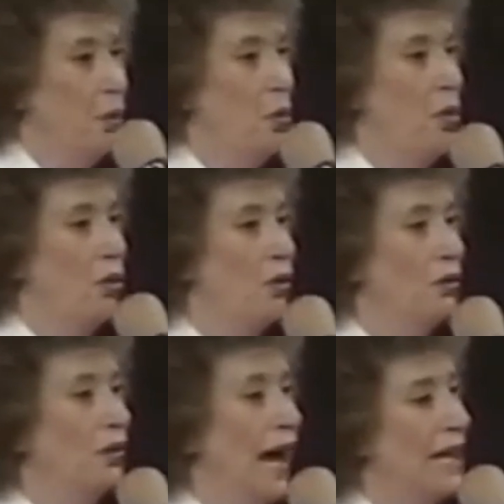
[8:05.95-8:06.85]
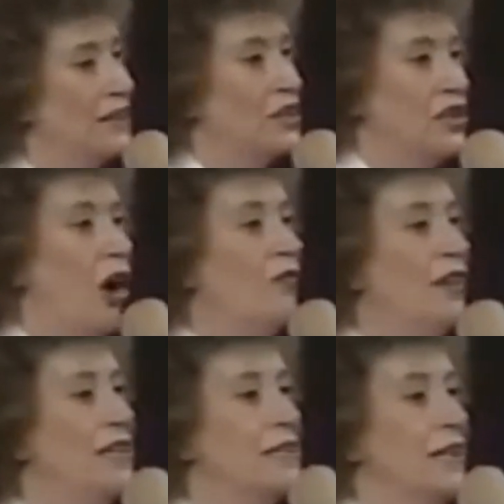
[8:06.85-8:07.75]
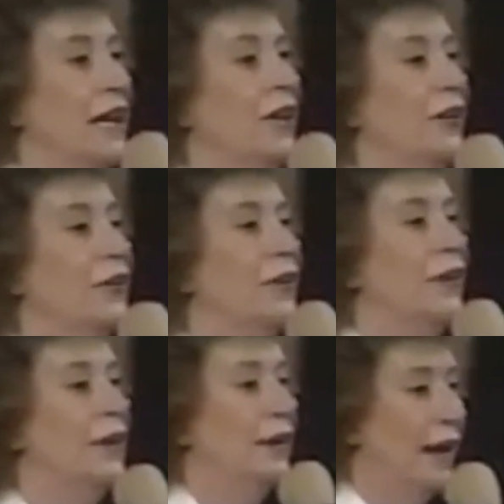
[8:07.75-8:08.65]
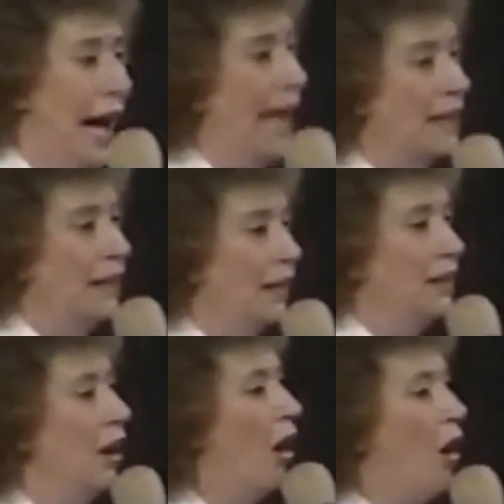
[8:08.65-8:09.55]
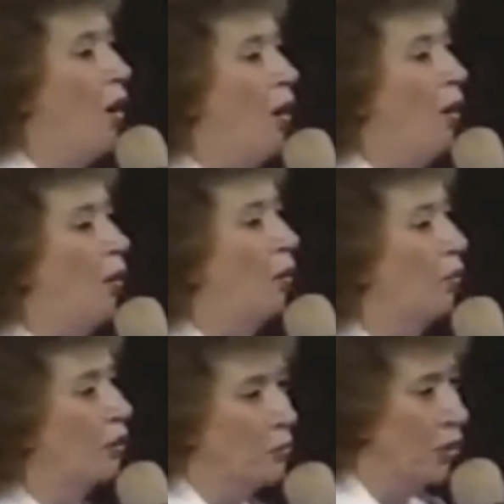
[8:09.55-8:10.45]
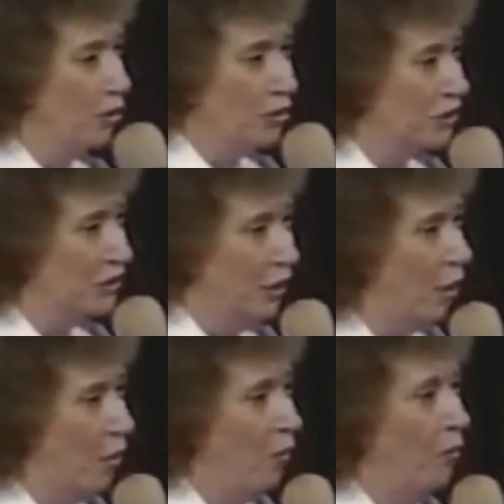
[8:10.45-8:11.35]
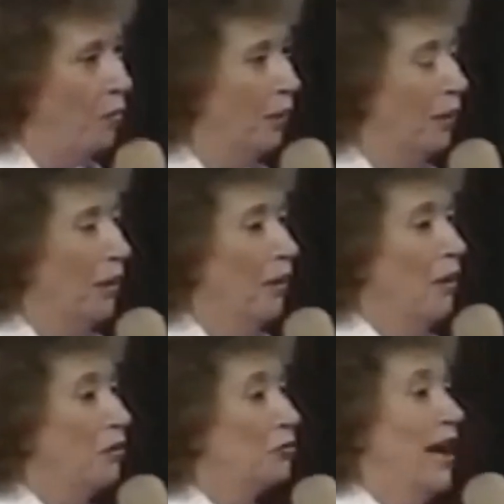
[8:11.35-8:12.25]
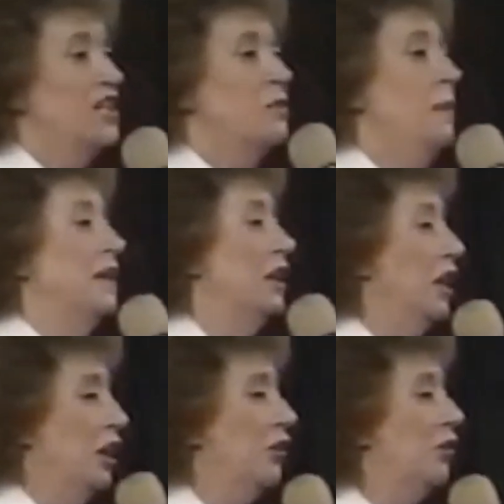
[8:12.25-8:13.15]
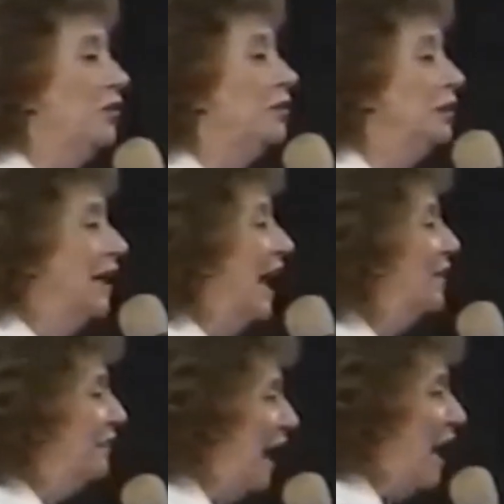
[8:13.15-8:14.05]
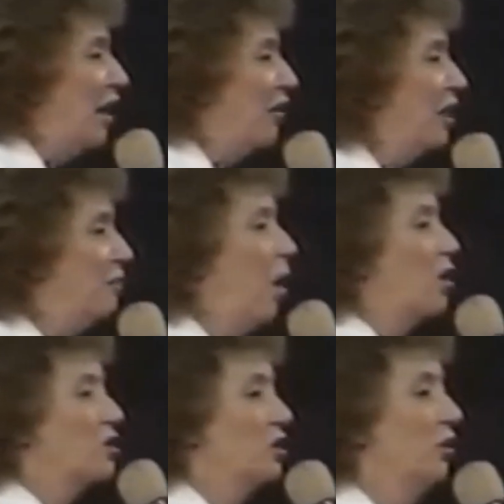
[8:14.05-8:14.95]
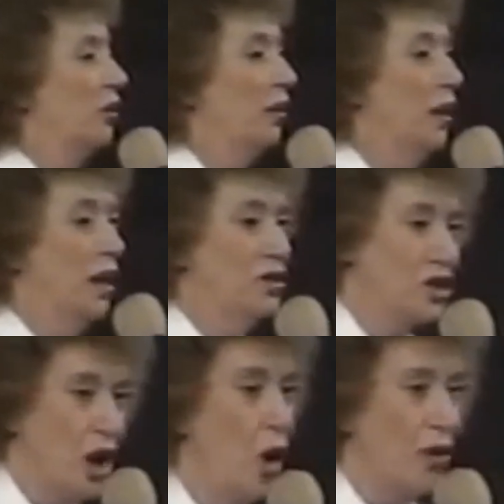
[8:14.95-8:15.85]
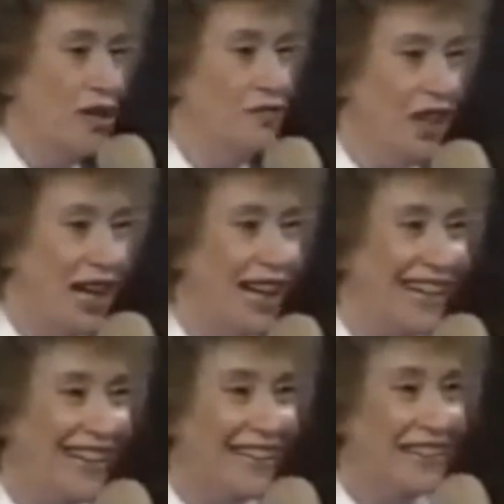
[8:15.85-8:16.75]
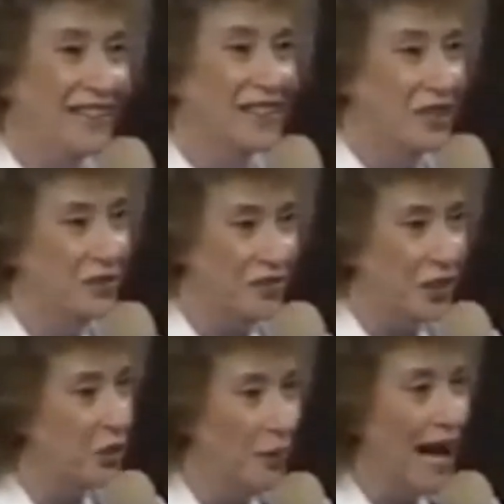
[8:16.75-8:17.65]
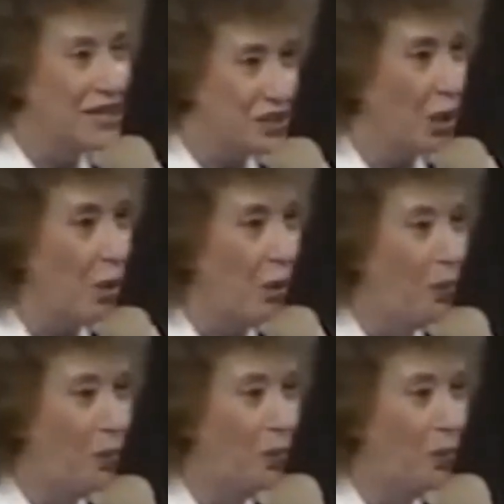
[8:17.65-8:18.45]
poor and starving sinner, I gleaned all the world could hold, grasping here and there a morsel, sought in vain to fill my soul.